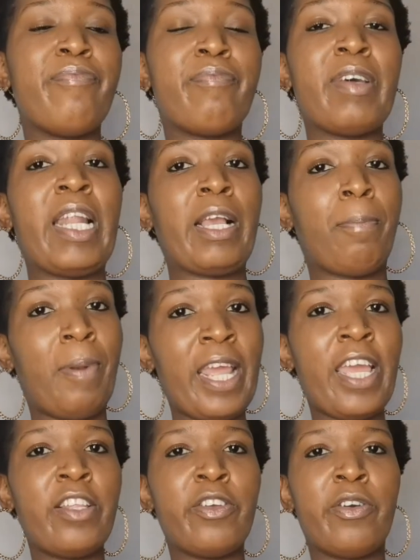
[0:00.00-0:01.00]
But like
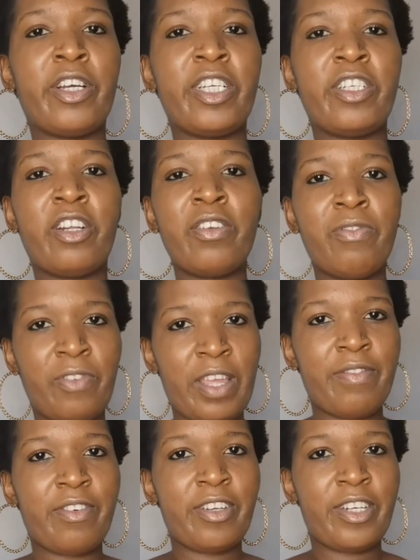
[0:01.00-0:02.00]
plain yogurt, not
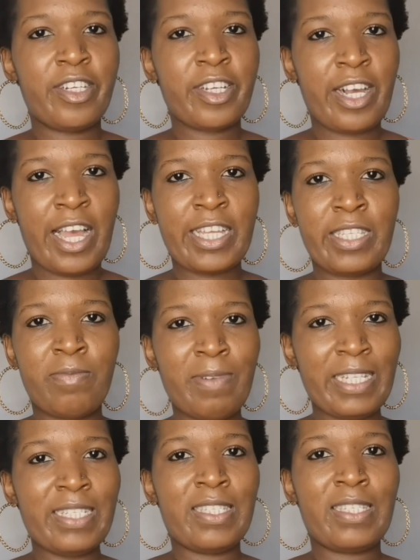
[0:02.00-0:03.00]
flavored, guys.
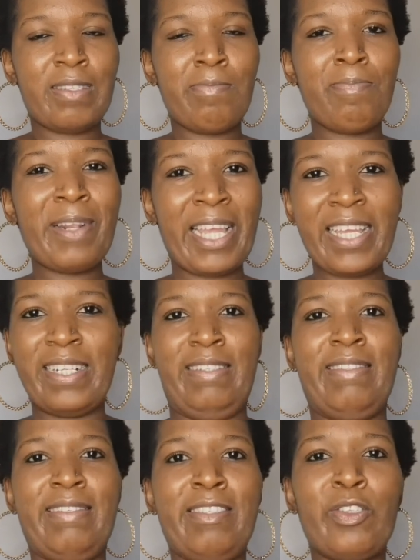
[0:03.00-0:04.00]
Please,
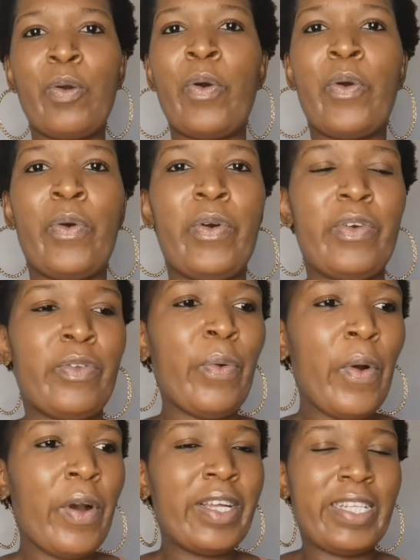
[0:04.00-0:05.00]
plain.
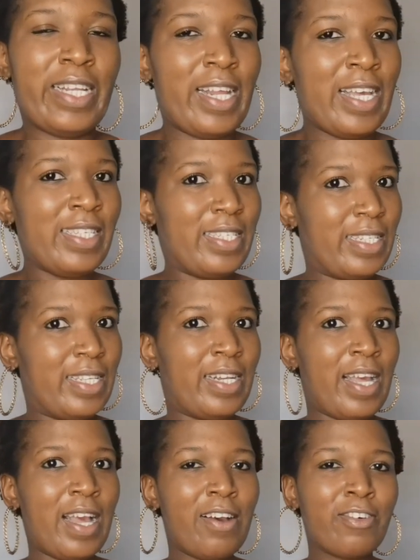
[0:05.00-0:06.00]
What? And as been
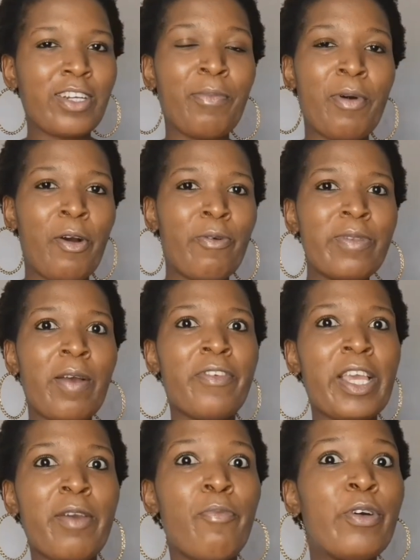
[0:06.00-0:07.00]

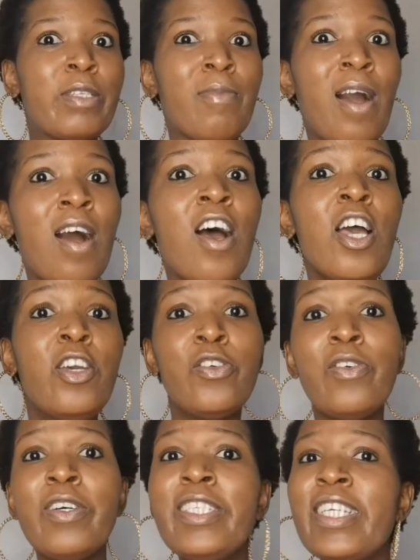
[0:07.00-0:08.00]

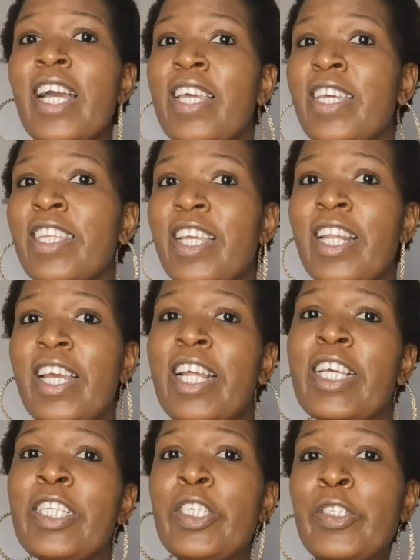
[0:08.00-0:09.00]
you want to
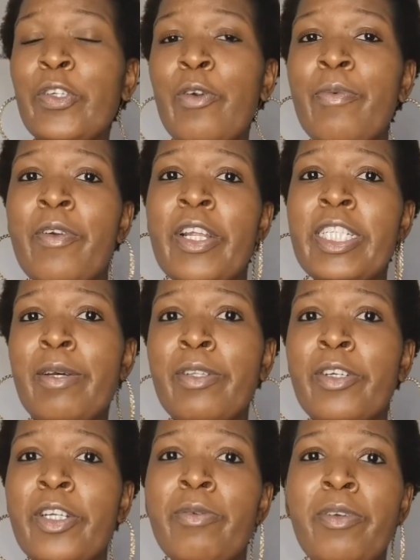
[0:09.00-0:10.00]
eat strawberry double
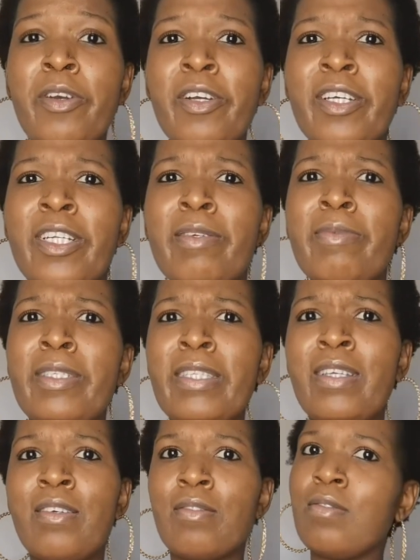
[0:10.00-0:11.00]
cream yogurt? I'm just
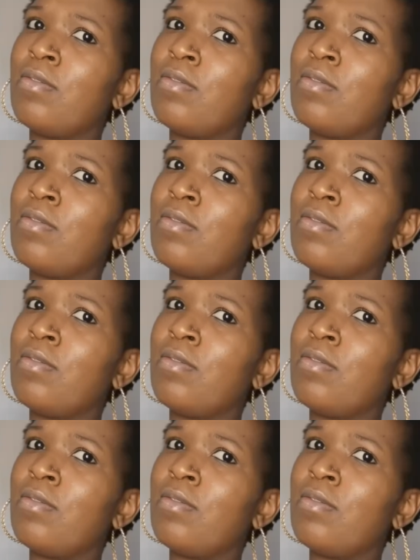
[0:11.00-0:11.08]
like